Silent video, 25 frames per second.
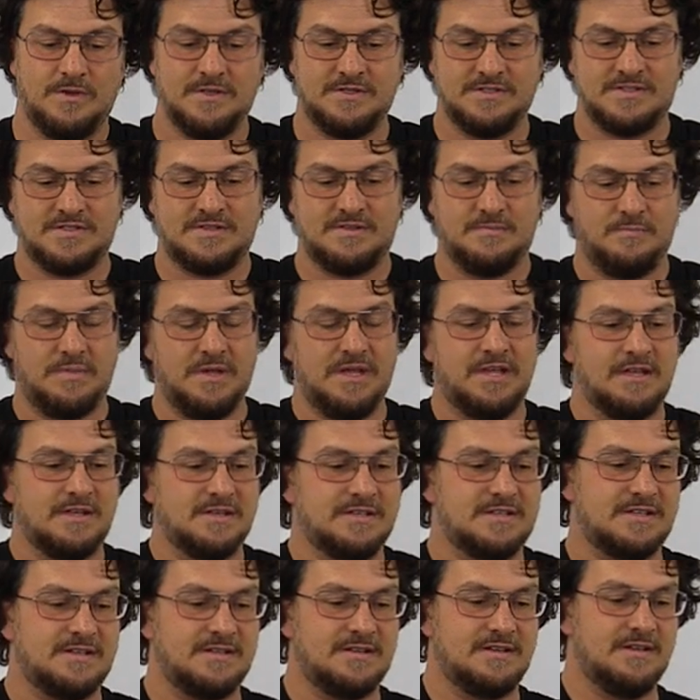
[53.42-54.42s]
one's the
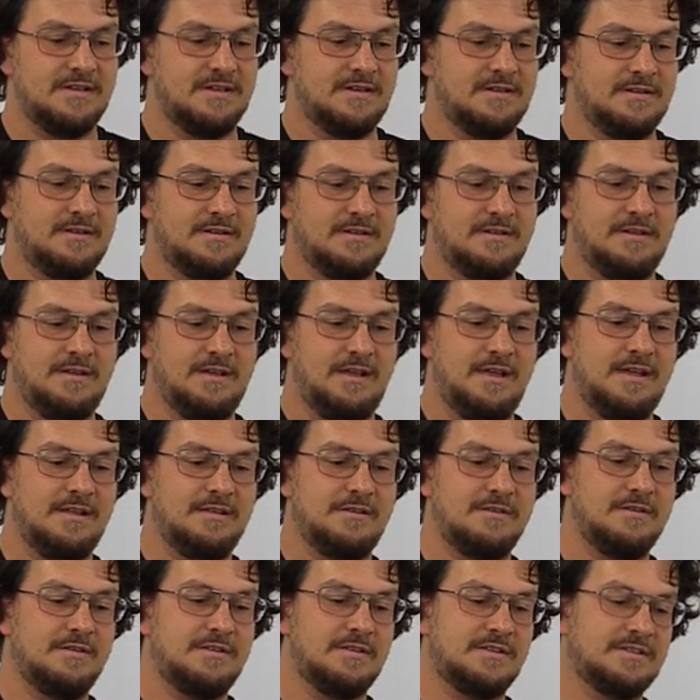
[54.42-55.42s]
biggest,
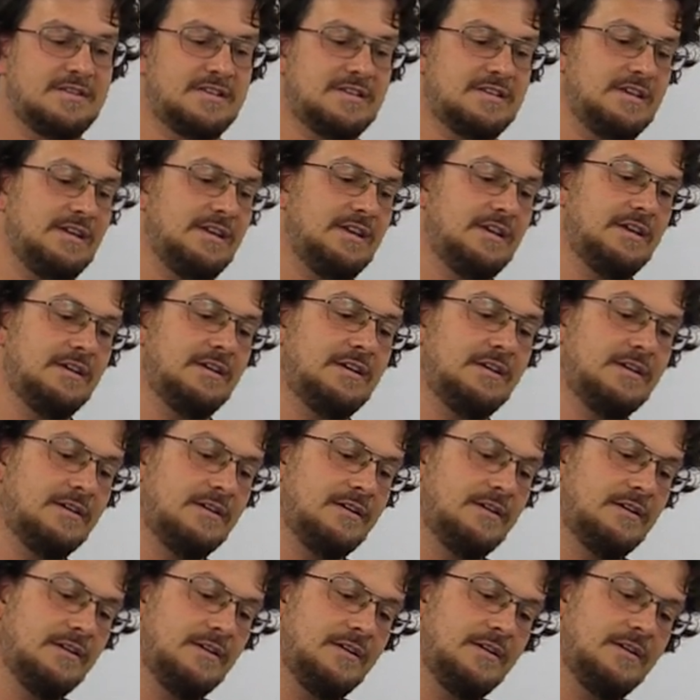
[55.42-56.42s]
and you can see
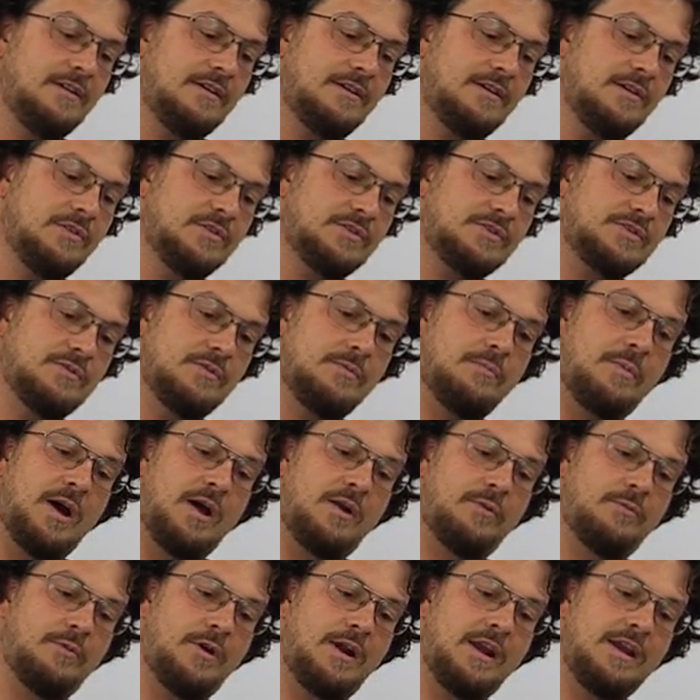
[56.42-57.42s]
it goes to
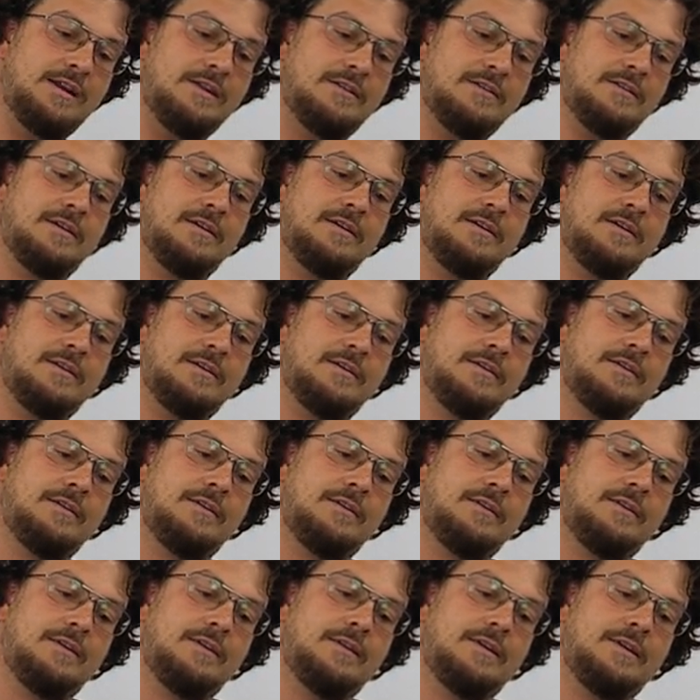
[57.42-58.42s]
about right
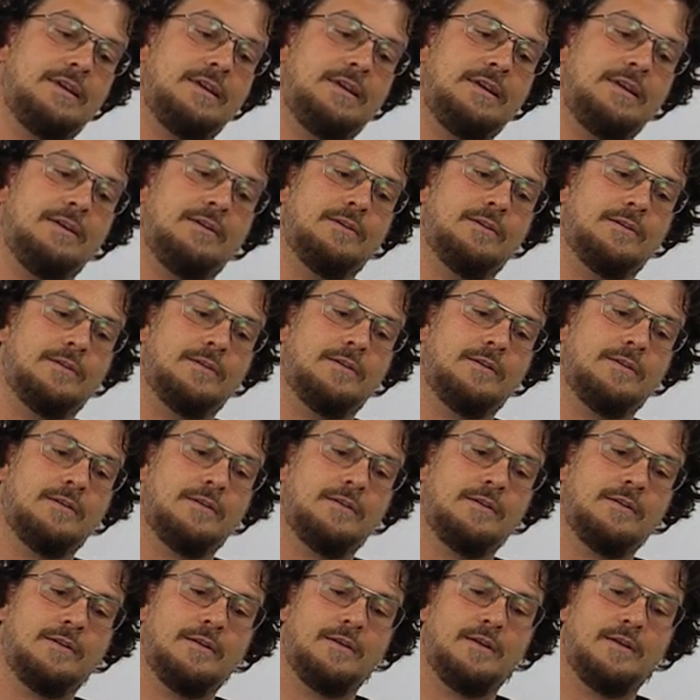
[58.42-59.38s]
here,